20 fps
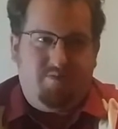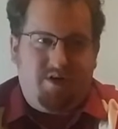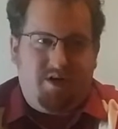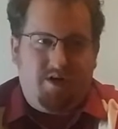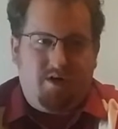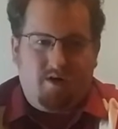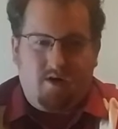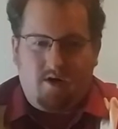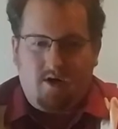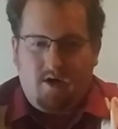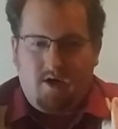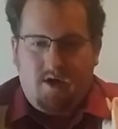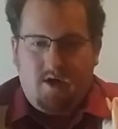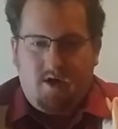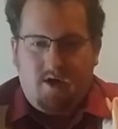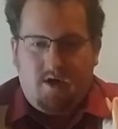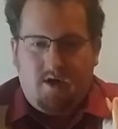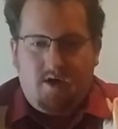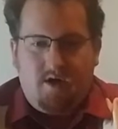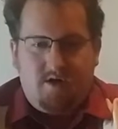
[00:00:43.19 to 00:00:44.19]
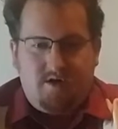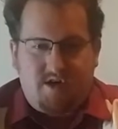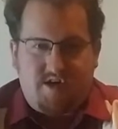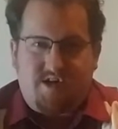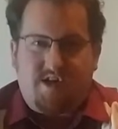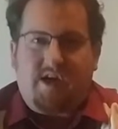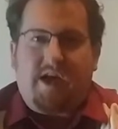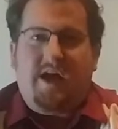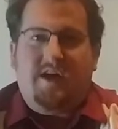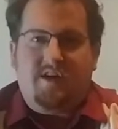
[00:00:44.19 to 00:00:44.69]
beer
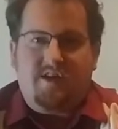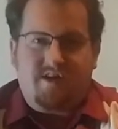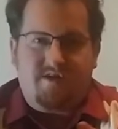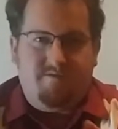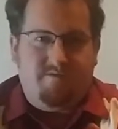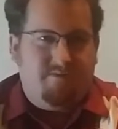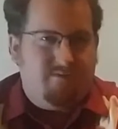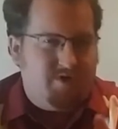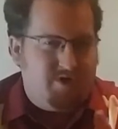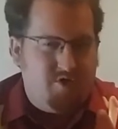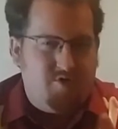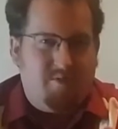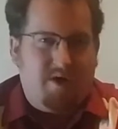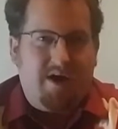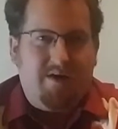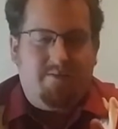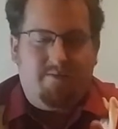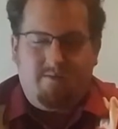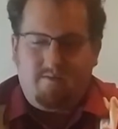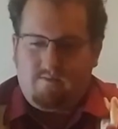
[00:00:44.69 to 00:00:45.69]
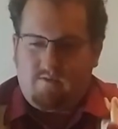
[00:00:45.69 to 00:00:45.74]
just to kind of do my...